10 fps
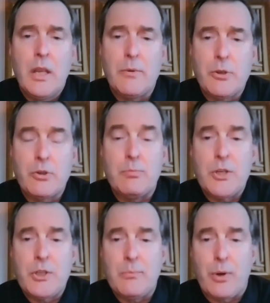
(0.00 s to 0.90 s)
it was those
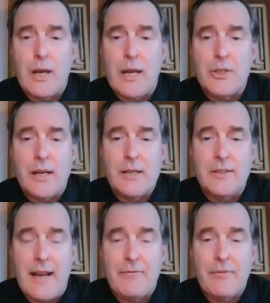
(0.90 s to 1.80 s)
mission
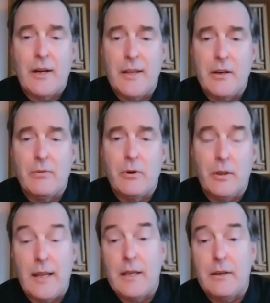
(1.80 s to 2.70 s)
projects in Africa that
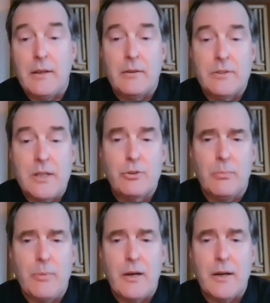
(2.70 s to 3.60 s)
really, and in
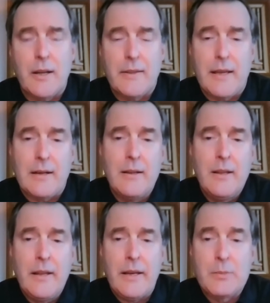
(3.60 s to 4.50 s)
Central America, that
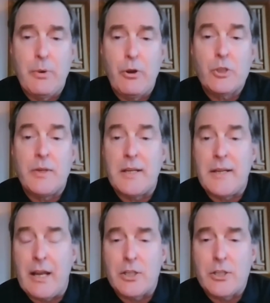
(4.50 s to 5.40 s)
exposed me to
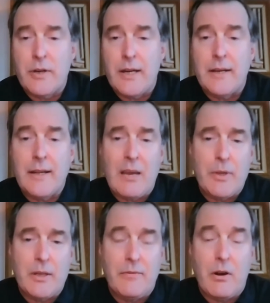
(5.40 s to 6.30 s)
dentistry and
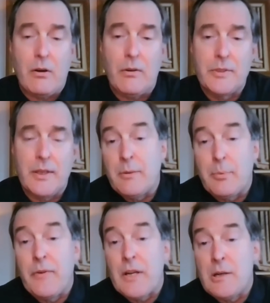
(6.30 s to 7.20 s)
got me involved in
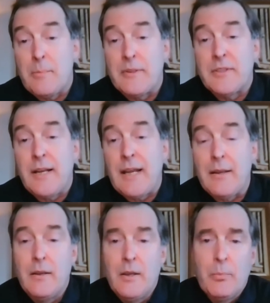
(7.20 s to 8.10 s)
the profession I'm in
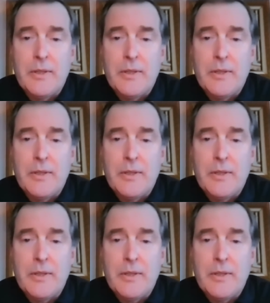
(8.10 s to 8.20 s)
today.